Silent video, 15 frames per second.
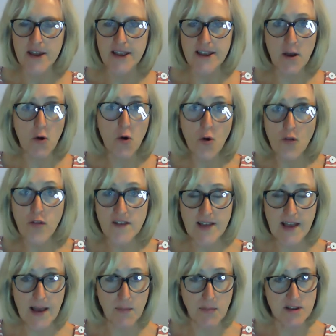Now, all that's
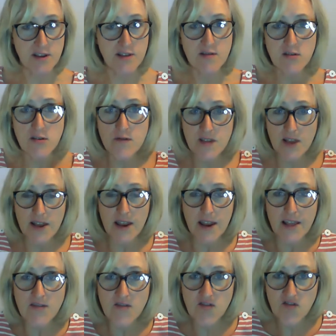happened is that you sent an
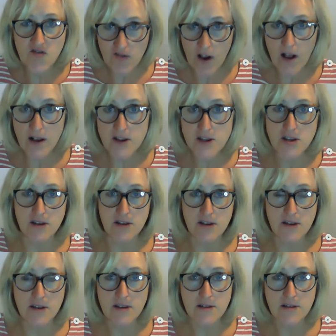
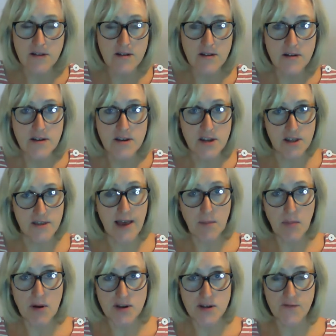instruction to that
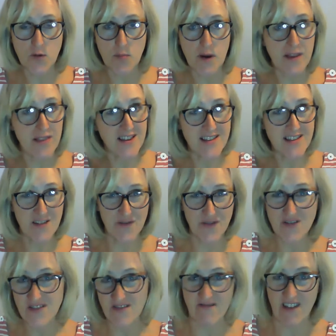part of your brain that does the
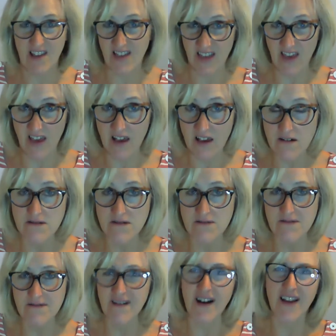filtering thing.
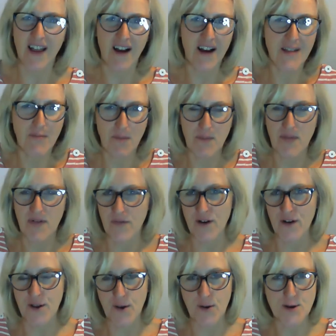I
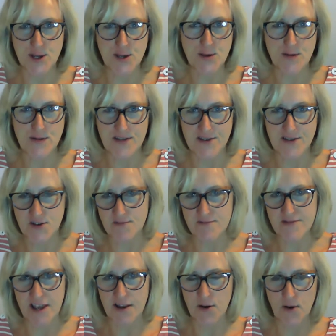prefer not to use the
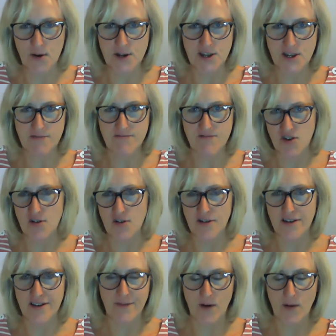technology
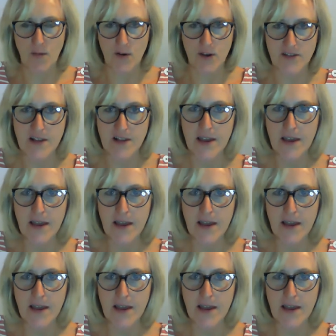jargon, if I'm honest,